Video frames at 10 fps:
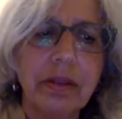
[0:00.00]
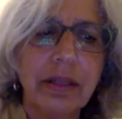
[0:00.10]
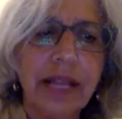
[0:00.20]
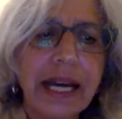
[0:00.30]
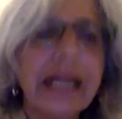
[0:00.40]

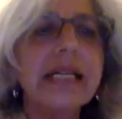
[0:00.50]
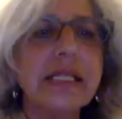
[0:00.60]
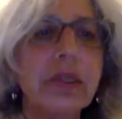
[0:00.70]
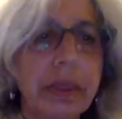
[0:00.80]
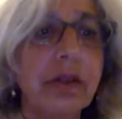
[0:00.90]
that has
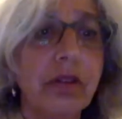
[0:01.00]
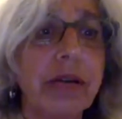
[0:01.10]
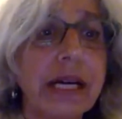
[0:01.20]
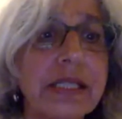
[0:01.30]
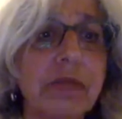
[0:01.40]
to be
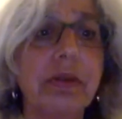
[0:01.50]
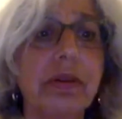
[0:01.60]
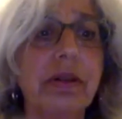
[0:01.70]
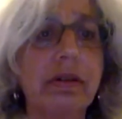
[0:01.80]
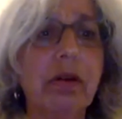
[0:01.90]
addressed
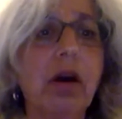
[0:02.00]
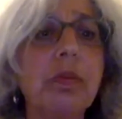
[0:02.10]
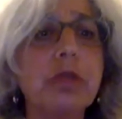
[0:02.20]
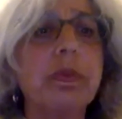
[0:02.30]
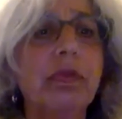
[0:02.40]

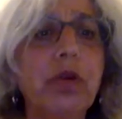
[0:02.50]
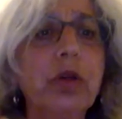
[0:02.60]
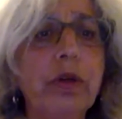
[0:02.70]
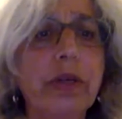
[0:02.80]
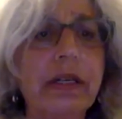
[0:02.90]
almost before
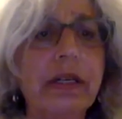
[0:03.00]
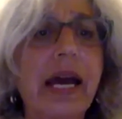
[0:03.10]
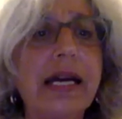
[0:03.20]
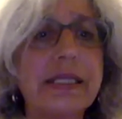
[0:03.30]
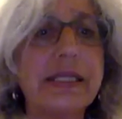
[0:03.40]
you can
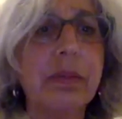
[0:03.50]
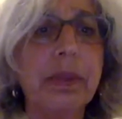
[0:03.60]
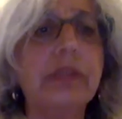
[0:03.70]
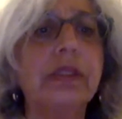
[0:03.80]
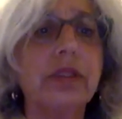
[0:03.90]
ask the
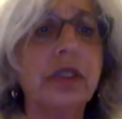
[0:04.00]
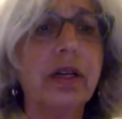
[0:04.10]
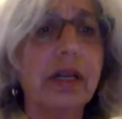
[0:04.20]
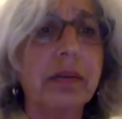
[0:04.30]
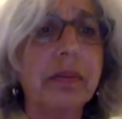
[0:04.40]
bill
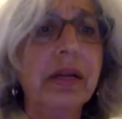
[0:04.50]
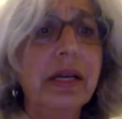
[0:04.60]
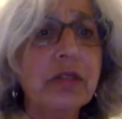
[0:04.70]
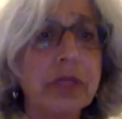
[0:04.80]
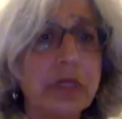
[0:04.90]
to
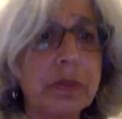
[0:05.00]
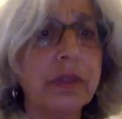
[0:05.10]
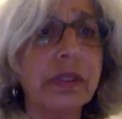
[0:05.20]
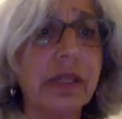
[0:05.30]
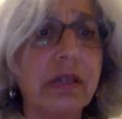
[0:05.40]
respond
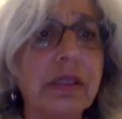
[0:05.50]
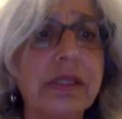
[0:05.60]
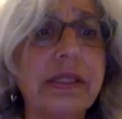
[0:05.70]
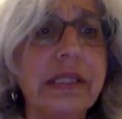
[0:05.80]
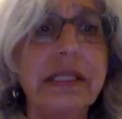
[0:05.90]
to the calls
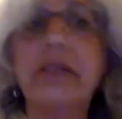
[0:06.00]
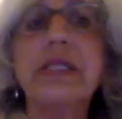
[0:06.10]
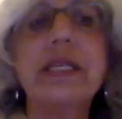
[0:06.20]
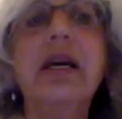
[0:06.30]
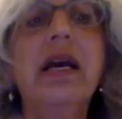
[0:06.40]
to the
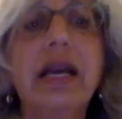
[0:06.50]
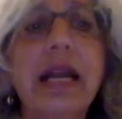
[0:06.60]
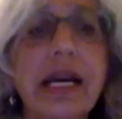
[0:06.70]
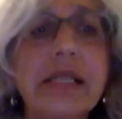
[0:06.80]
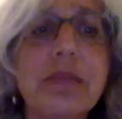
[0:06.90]
TRC. It
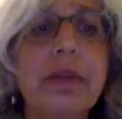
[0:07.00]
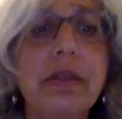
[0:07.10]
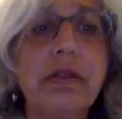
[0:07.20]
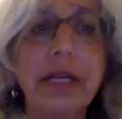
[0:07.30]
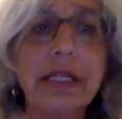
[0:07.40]
has to be
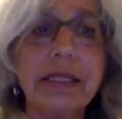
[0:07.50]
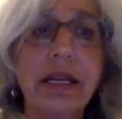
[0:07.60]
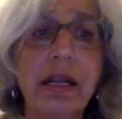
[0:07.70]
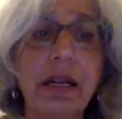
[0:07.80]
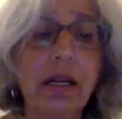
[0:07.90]
addressed.
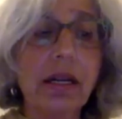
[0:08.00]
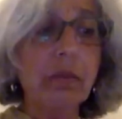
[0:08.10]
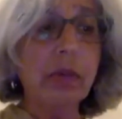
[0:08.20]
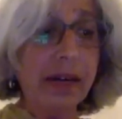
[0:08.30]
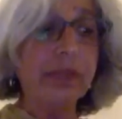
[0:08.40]

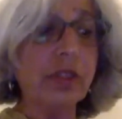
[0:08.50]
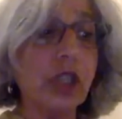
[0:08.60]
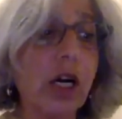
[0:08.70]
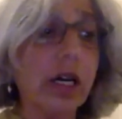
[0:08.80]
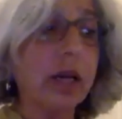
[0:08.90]
We have to
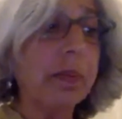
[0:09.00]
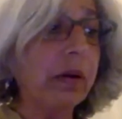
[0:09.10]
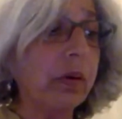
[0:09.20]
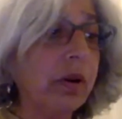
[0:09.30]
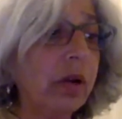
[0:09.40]
talk
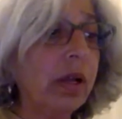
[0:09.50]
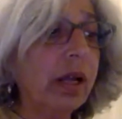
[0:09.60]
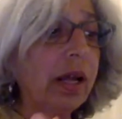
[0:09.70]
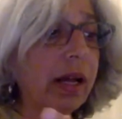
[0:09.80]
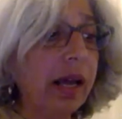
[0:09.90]
about
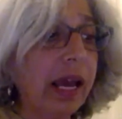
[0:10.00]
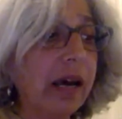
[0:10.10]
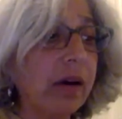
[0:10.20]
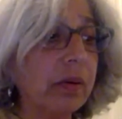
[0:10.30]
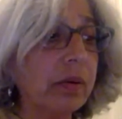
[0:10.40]

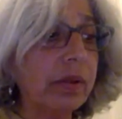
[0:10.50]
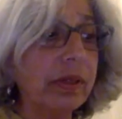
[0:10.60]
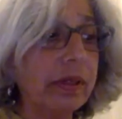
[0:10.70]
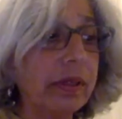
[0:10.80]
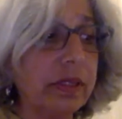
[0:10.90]
how
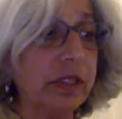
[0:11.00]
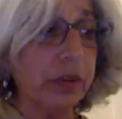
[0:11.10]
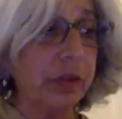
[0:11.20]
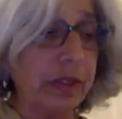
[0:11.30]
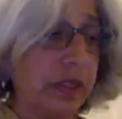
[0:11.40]

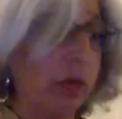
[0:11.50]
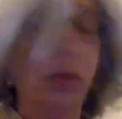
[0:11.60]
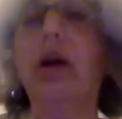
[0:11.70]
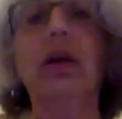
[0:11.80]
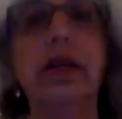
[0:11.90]
students
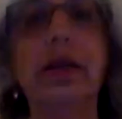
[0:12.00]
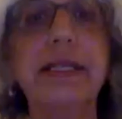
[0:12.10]
don't all look